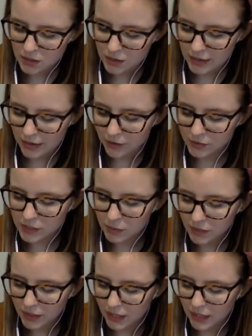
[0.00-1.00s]
Now, if
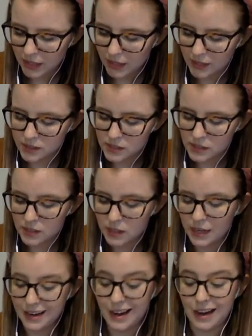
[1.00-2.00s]
something is
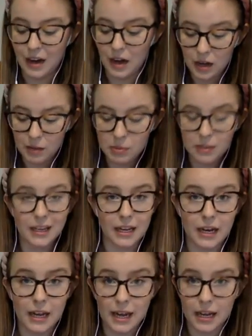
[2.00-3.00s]
an
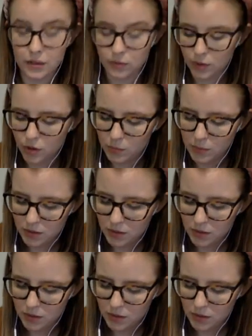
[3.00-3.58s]
obligate anaerobe,